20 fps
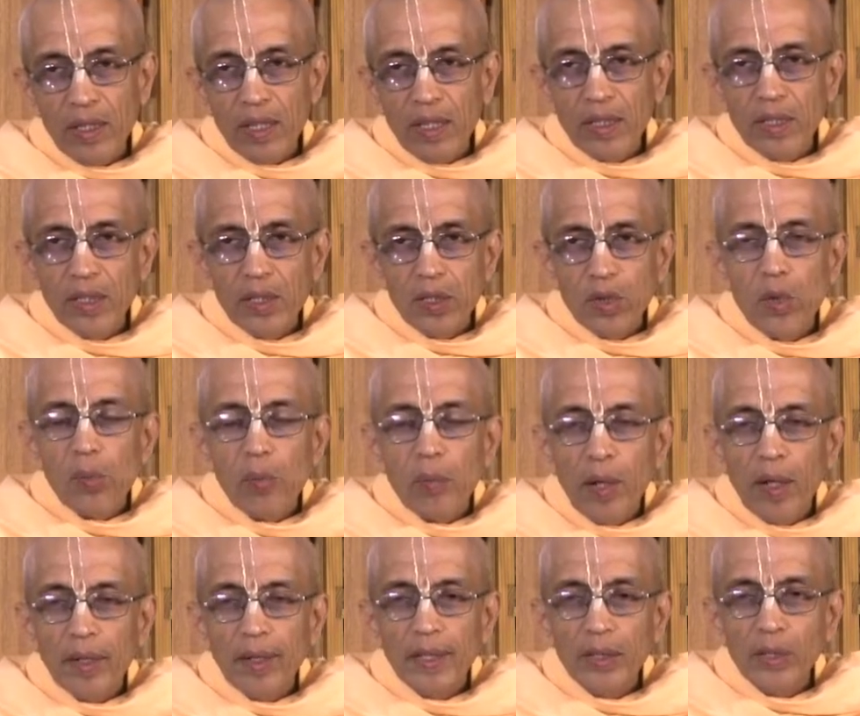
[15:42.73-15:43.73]
in the new
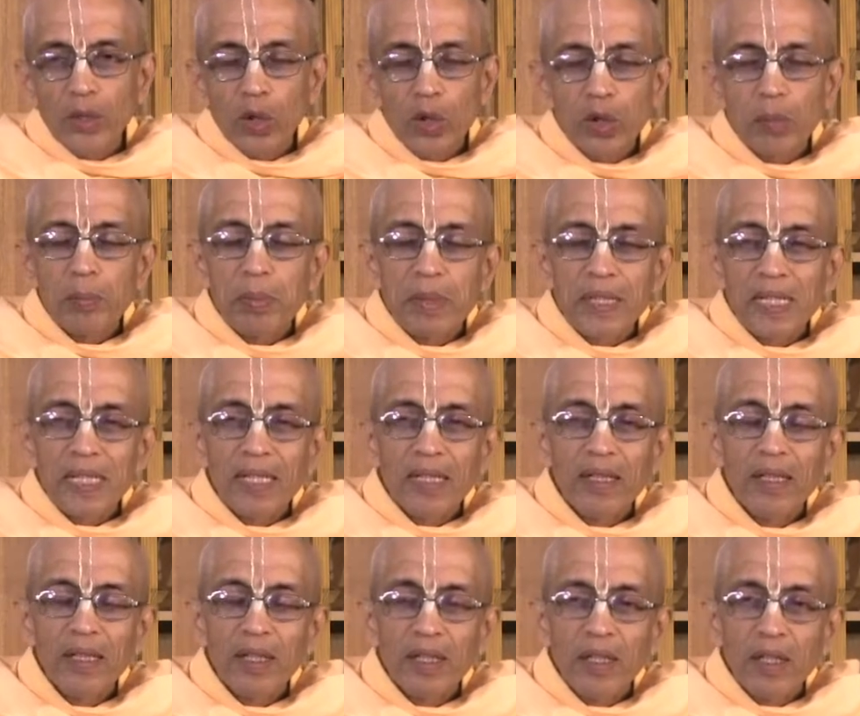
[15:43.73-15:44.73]
body should
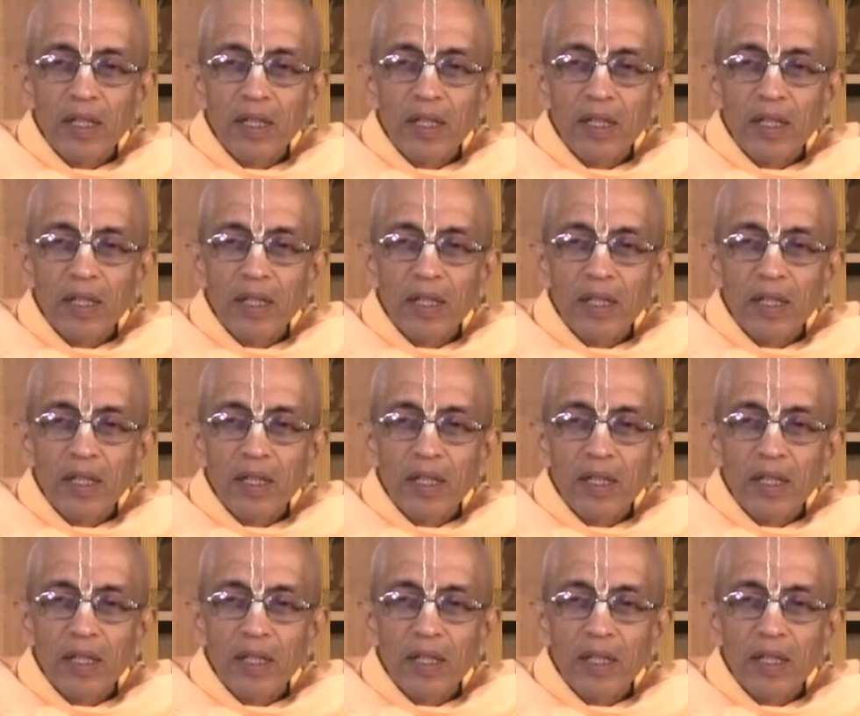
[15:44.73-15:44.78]
be